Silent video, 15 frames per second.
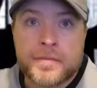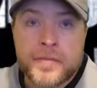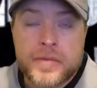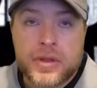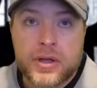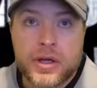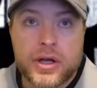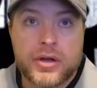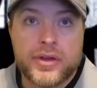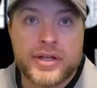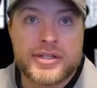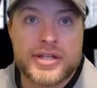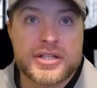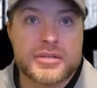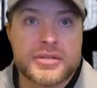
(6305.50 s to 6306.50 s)
You know, that
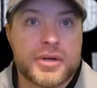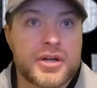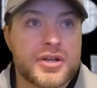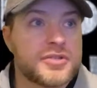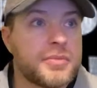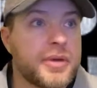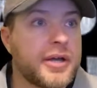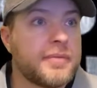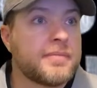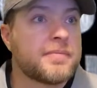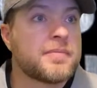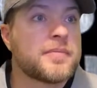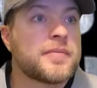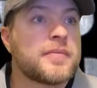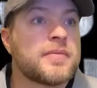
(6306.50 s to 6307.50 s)
takes some balls, man.
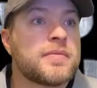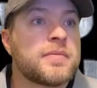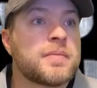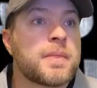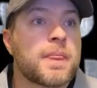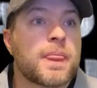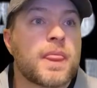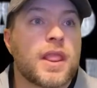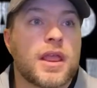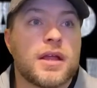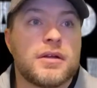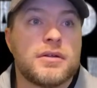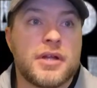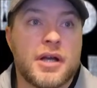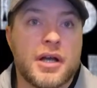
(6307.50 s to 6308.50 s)

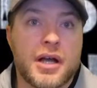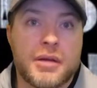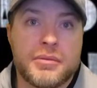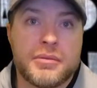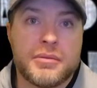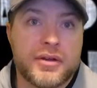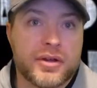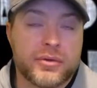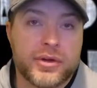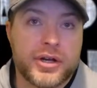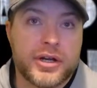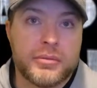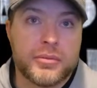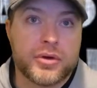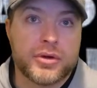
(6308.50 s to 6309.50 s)
No, I'm not going to read
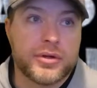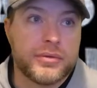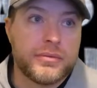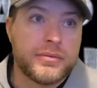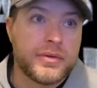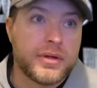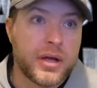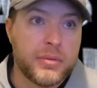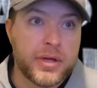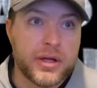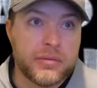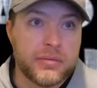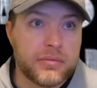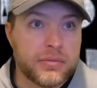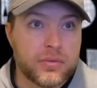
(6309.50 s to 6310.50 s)
anymore, dude. I
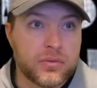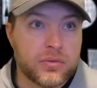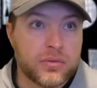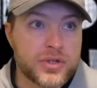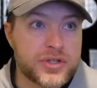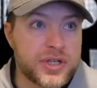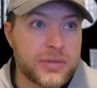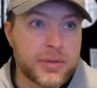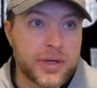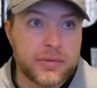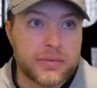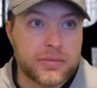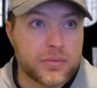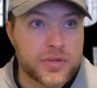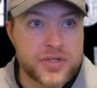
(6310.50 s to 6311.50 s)
mean, we'll see,
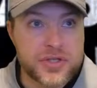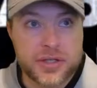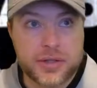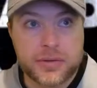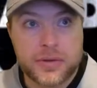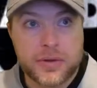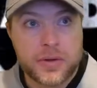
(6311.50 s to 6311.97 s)
man. We'll see.